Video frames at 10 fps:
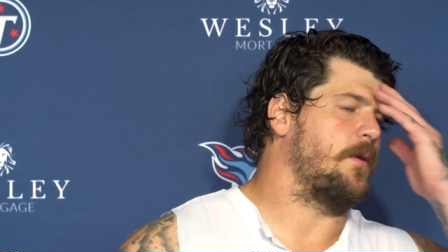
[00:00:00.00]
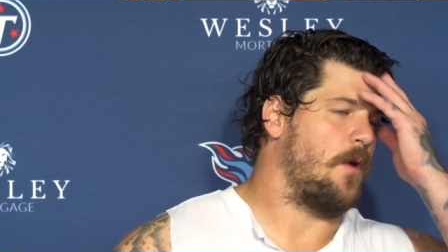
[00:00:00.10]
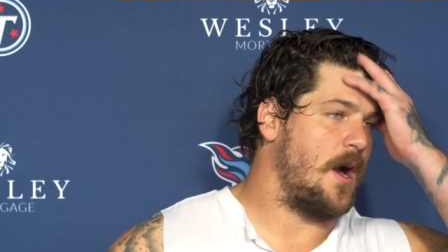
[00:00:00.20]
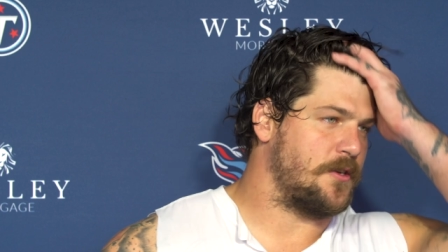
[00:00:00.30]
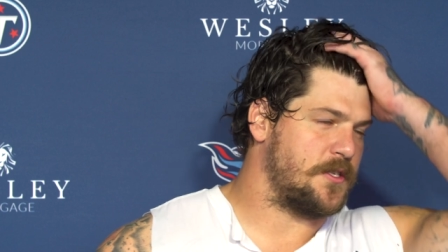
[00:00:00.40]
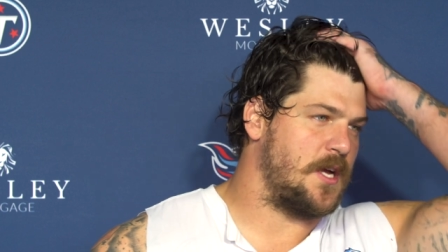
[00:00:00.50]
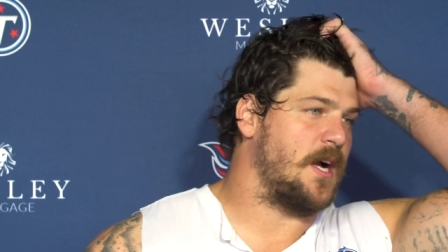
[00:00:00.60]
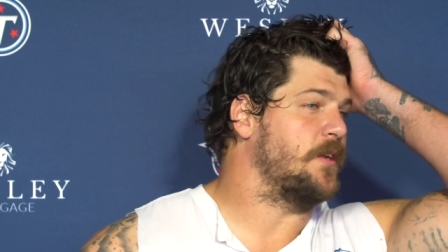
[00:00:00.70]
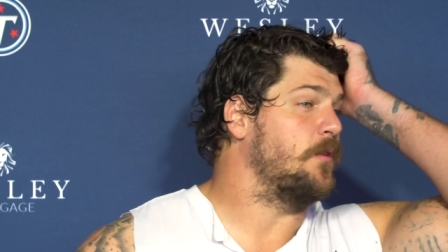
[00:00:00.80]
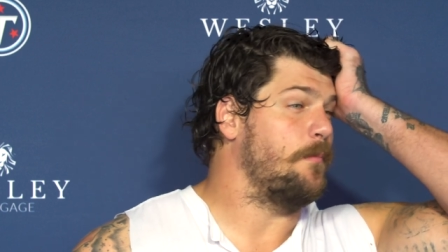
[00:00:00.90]
Roger's
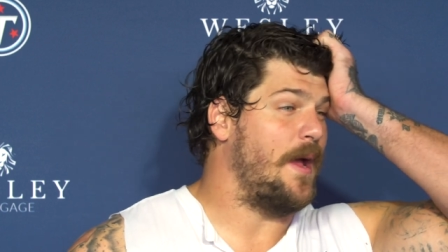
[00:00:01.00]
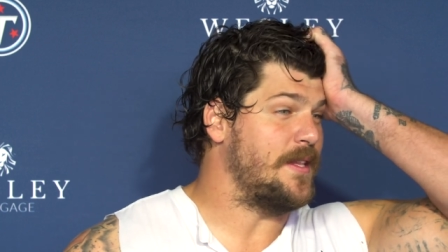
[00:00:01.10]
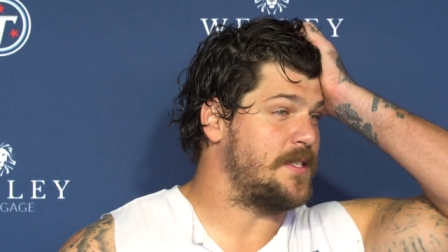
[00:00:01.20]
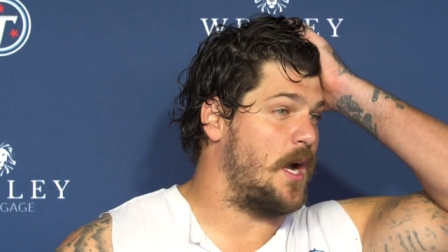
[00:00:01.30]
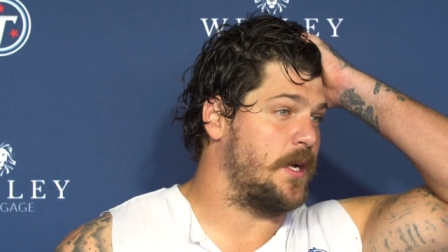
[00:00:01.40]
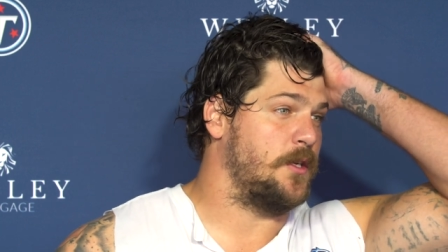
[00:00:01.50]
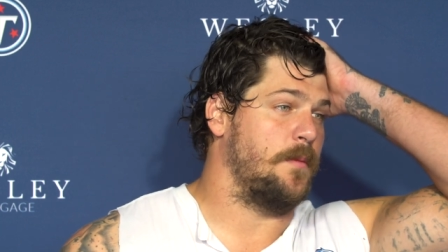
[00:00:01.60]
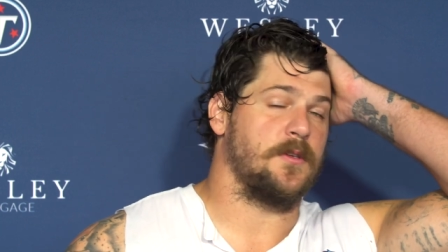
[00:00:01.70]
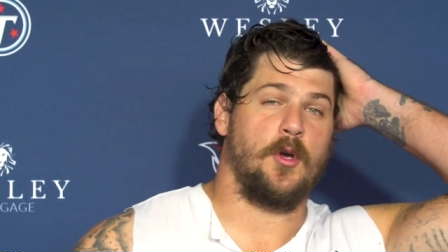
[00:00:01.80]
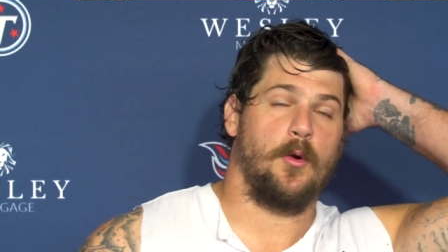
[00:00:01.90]
talking to him. Ben's talking to him.
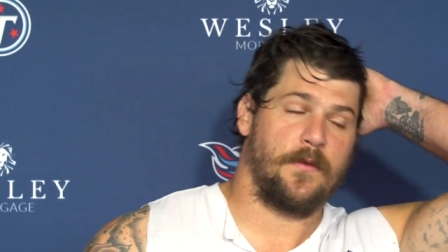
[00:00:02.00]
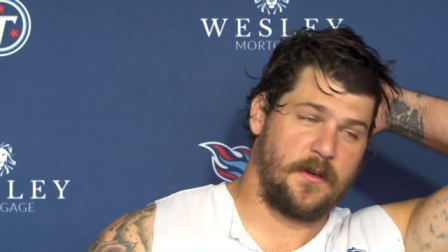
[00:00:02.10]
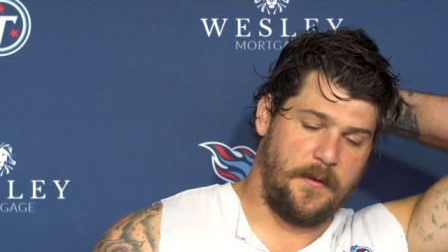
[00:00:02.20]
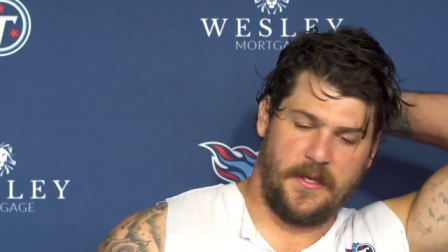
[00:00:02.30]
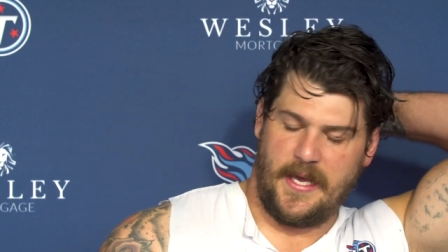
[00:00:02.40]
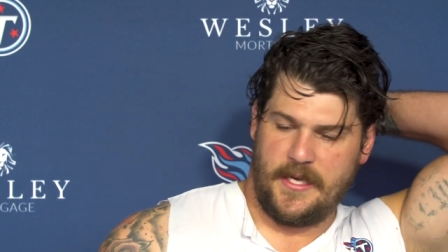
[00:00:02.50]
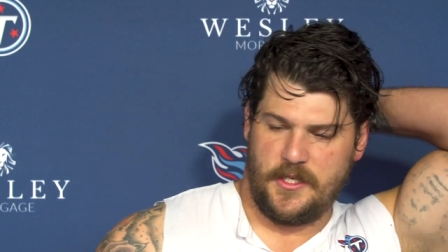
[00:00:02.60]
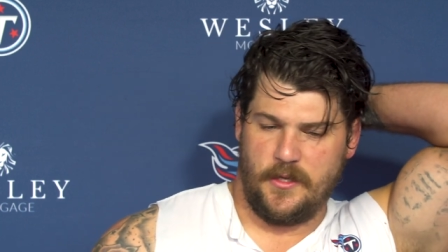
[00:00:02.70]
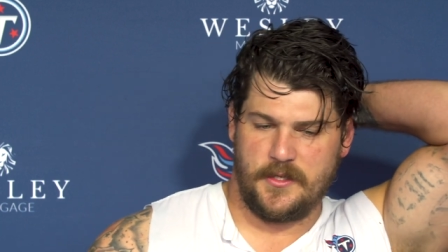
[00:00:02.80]
There's over-communication.